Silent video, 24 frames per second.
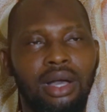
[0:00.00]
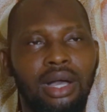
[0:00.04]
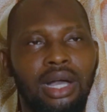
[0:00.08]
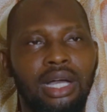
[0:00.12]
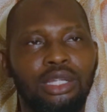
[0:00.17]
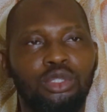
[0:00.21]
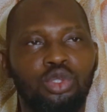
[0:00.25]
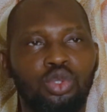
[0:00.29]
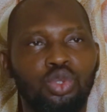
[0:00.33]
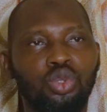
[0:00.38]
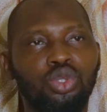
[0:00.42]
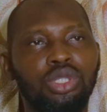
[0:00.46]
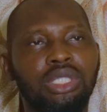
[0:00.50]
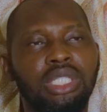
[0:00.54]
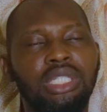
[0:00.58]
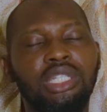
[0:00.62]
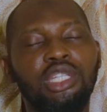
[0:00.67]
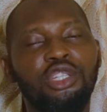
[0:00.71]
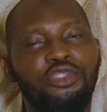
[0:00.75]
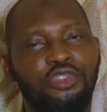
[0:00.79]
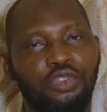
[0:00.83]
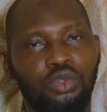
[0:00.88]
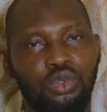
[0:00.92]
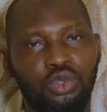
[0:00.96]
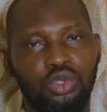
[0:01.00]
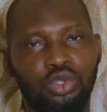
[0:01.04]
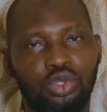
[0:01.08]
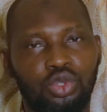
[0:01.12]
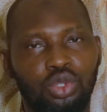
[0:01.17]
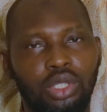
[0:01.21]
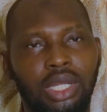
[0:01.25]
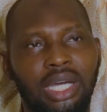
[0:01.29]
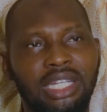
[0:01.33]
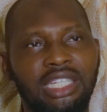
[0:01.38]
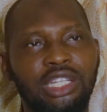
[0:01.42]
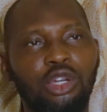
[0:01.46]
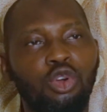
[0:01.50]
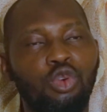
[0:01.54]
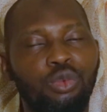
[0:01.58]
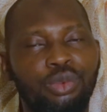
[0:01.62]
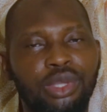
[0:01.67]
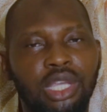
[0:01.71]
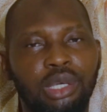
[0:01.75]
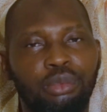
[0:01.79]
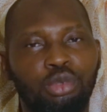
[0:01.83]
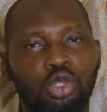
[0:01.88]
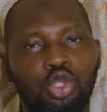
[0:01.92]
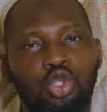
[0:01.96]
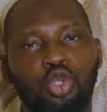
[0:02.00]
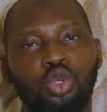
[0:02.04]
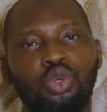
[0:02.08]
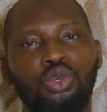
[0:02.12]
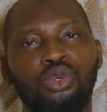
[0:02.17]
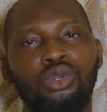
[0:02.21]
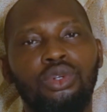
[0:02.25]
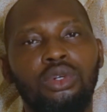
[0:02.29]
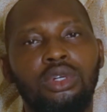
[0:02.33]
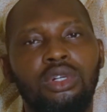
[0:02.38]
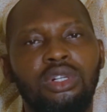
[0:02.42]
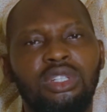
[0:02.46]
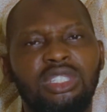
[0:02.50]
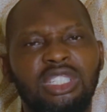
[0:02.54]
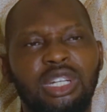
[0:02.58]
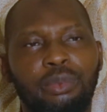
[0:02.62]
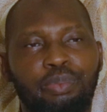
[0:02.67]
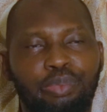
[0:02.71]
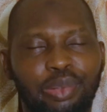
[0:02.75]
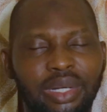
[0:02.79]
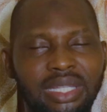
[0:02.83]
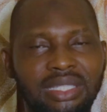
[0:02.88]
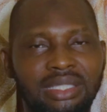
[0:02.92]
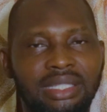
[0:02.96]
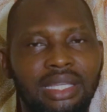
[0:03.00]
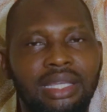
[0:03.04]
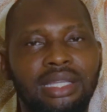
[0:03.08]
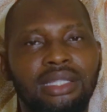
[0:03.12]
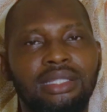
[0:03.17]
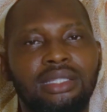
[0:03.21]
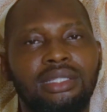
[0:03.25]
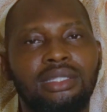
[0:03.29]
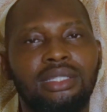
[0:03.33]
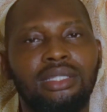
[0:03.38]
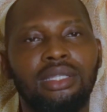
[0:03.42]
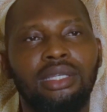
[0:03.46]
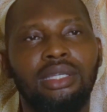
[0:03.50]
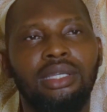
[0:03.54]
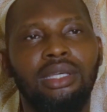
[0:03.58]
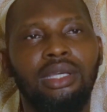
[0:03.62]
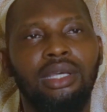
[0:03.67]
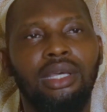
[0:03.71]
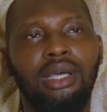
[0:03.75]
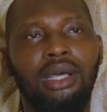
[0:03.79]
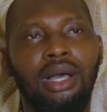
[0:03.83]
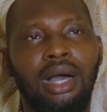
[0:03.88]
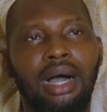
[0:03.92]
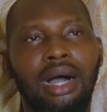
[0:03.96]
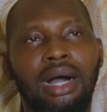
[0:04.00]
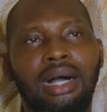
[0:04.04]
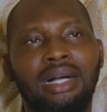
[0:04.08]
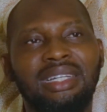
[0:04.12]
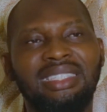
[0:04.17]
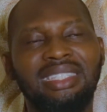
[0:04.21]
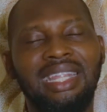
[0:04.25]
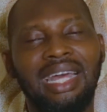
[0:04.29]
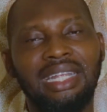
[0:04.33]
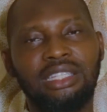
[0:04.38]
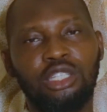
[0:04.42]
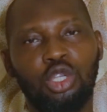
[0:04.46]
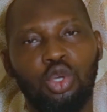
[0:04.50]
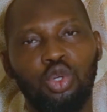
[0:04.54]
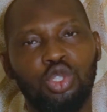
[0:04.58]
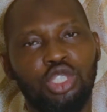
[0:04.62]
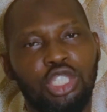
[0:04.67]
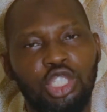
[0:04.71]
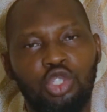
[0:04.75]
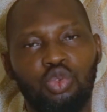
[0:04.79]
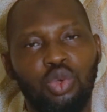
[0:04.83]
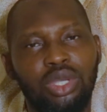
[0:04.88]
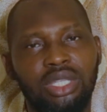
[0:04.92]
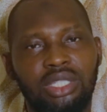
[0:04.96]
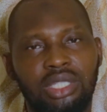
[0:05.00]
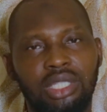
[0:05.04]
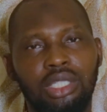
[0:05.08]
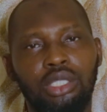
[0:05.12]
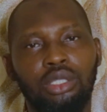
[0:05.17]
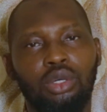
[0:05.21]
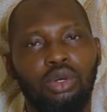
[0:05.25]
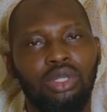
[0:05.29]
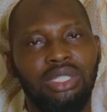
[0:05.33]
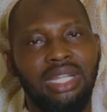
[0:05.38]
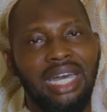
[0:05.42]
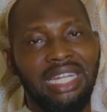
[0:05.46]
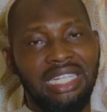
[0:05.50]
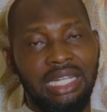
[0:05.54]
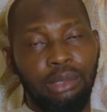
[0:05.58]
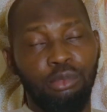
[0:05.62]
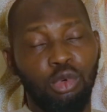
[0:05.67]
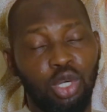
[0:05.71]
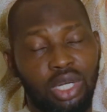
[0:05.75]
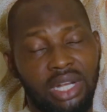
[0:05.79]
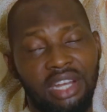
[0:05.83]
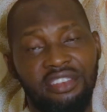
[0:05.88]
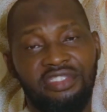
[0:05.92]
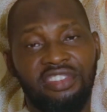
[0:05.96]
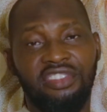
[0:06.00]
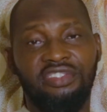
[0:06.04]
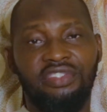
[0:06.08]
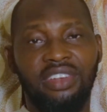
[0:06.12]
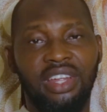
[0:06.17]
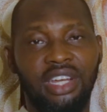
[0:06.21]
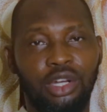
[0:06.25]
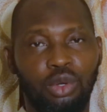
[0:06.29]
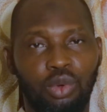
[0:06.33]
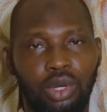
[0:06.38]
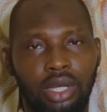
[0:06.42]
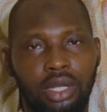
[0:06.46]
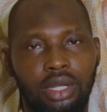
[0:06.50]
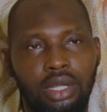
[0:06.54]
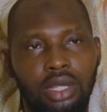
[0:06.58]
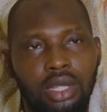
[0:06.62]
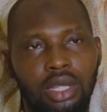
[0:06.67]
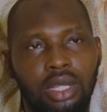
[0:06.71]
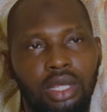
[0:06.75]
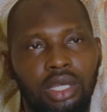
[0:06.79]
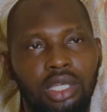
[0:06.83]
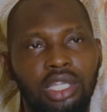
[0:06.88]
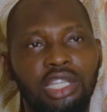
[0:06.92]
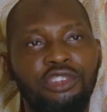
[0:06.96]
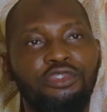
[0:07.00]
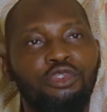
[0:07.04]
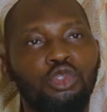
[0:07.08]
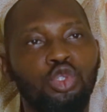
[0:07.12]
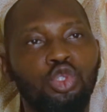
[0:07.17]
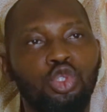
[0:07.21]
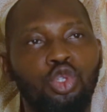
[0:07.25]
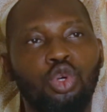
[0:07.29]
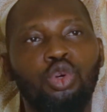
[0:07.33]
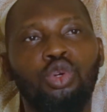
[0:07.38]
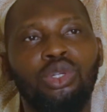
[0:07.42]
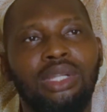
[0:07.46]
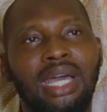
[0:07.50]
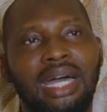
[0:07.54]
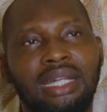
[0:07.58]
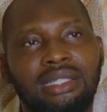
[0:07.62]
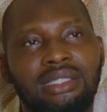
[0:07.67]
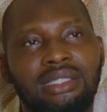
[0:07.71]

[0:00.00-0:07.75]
and do the needful, so that they will be able to represent that constituency or that demography very well. Even though